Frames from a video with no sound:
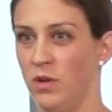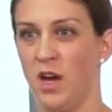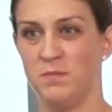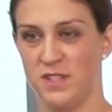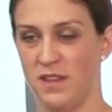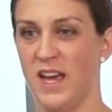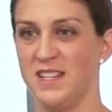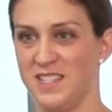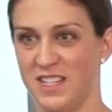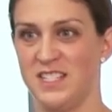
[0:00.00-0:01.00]
up to
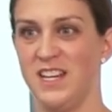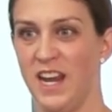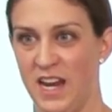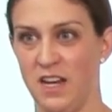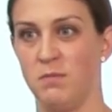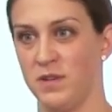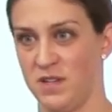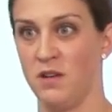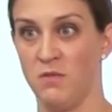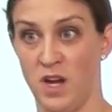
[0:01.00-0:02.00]
that 60 to
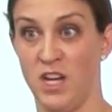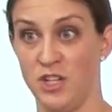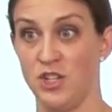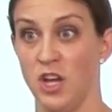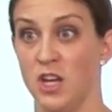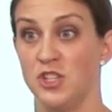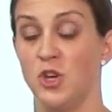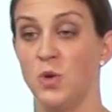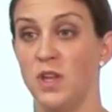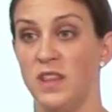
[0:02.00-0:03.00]
80% range.
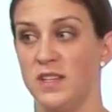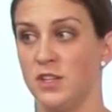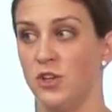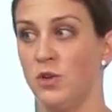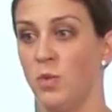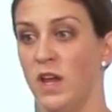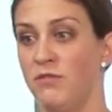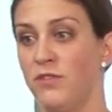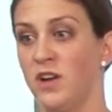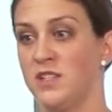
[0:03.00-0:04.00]
So that's a good way
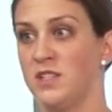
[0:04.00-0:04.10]
for us